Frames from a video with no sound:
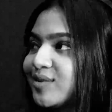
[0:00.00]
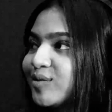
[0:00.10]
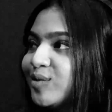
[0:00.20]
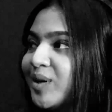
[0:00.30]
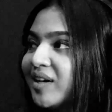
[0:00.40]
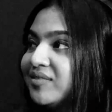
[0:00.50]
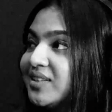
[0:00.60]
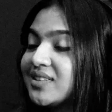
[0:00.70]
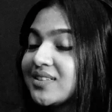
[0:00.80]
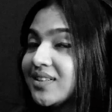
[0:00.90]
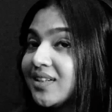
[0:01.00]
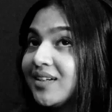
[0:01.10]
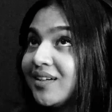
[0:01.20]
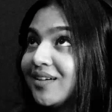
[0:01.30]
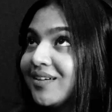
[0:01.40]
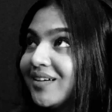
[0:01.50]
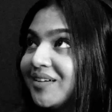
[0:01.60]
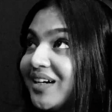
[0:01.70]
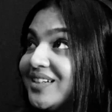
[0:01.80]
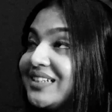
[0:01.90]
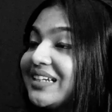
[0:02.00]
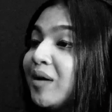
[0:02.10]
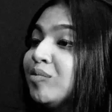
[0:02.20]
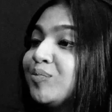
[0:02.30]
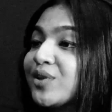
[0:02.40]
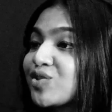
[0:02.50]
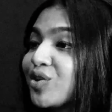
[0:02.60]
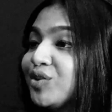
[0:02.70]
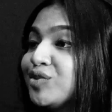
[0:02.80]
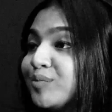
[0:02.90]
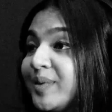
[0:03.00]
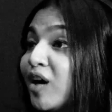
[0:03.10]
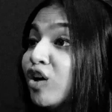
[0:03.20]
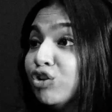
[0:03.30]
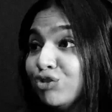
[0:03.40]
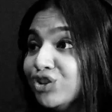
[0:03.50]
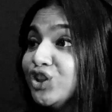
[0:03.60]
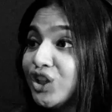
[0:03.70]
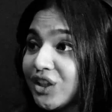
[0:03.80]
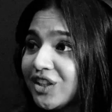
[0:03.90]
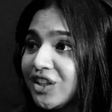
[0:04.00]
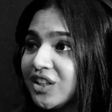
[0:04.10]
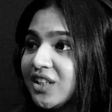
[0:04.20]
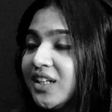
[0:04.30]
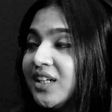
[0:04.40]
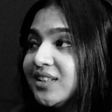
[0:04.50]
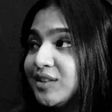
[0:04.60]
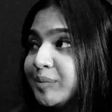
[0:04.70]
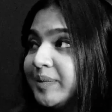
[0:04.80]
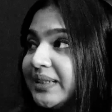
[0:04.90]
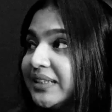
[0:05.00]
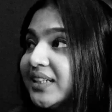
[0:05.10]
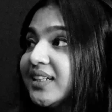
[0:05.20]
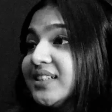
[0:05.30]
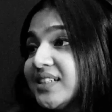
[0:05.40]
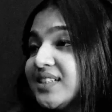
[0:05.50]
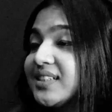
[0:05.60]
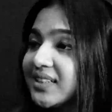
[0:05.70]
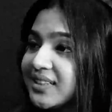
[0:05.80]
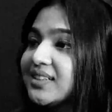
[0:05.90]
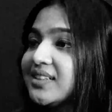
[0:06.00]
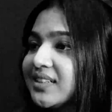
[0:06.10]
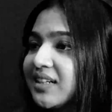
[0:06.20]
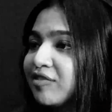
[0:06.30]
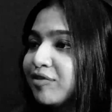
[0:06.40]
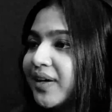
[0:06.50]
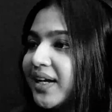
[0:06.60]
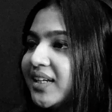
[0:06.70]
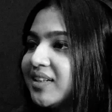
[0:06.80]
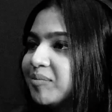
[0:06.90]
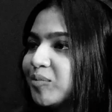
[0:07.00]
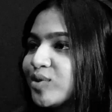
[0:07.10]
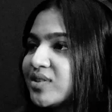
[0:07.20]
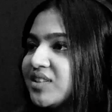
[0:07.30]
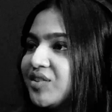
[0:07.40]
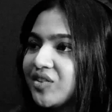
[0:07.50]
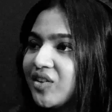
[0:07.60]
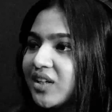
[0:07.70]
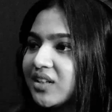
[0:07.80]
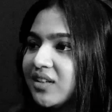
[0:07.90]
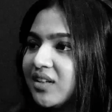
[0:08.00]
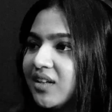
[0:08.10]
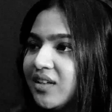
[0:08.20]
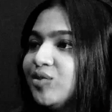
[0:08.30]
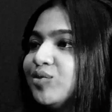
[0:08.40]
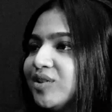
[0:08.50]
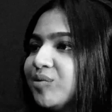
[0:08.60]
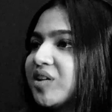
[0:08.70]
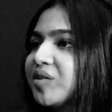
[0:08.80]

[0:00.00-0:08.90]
you have this undeniable pressure on you to be a good girl. Yeah. To be like decent and stuff, and mostly you're not. Right. You know the